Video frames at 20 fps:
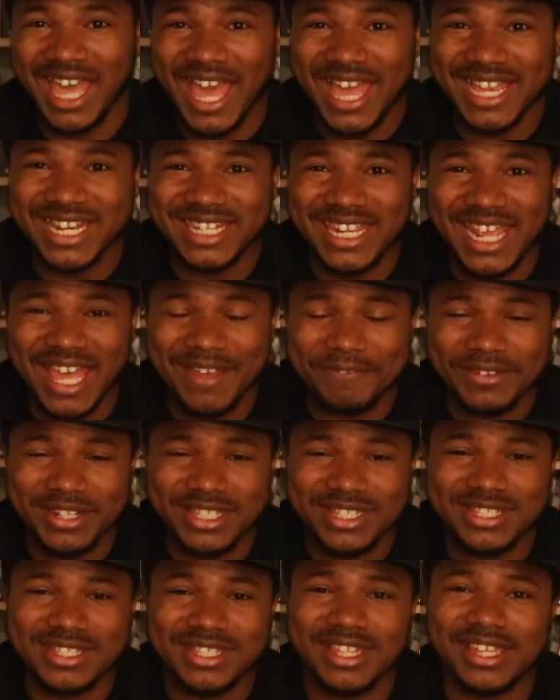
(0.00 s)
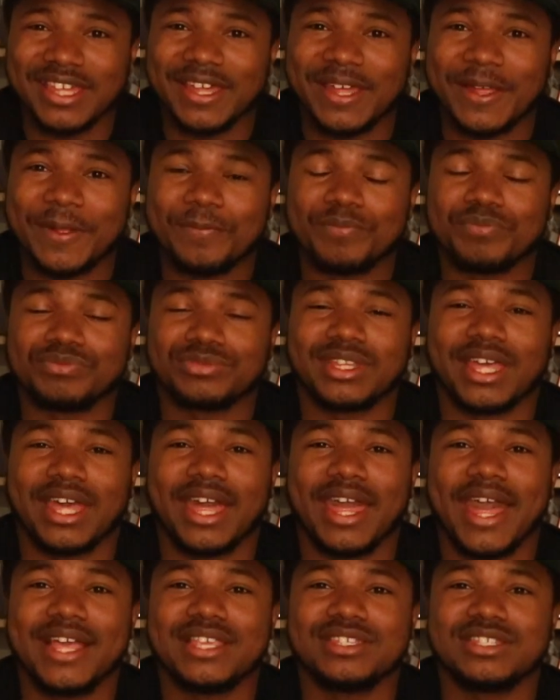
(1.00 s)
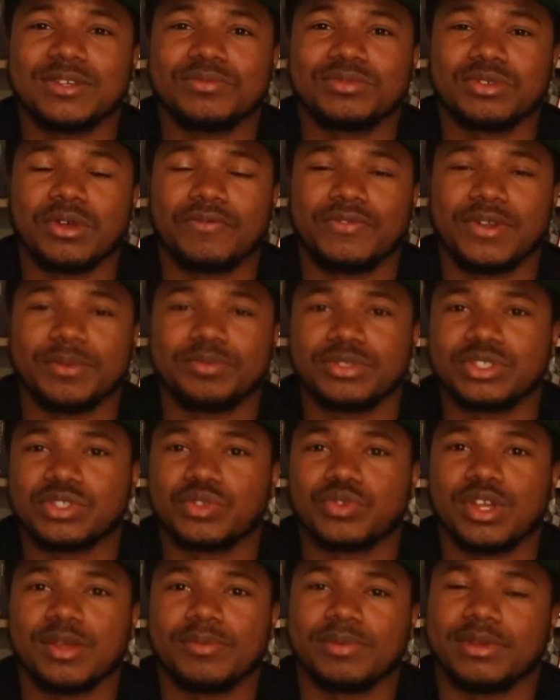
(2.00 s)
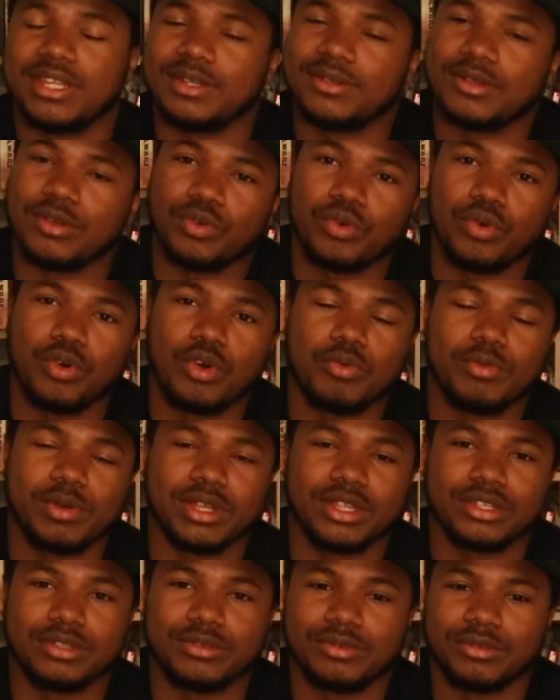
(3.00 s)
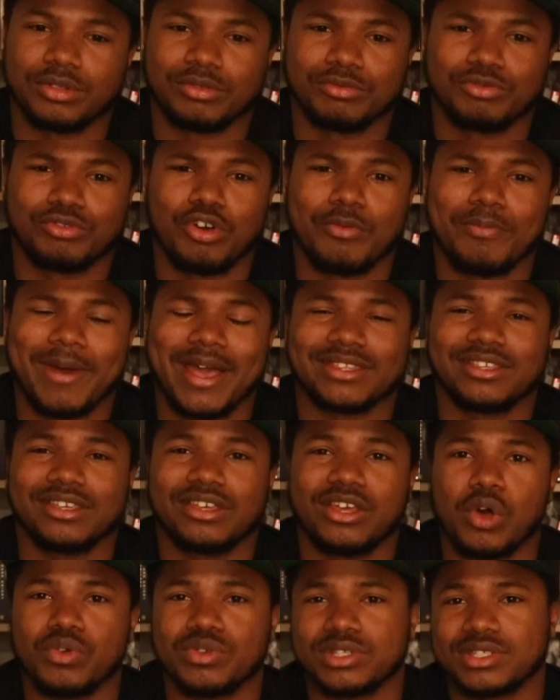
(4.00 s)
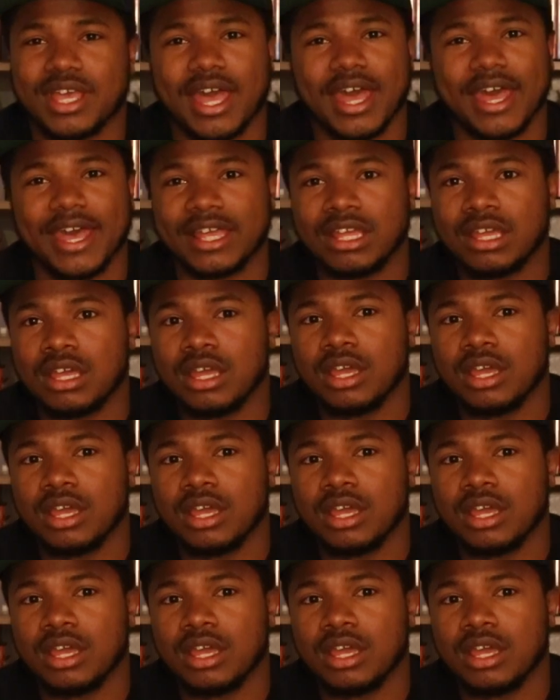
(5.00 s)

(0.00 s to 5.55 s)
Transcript: I definitely said that Angela was gonna flip the script and end up going back to Ghost side.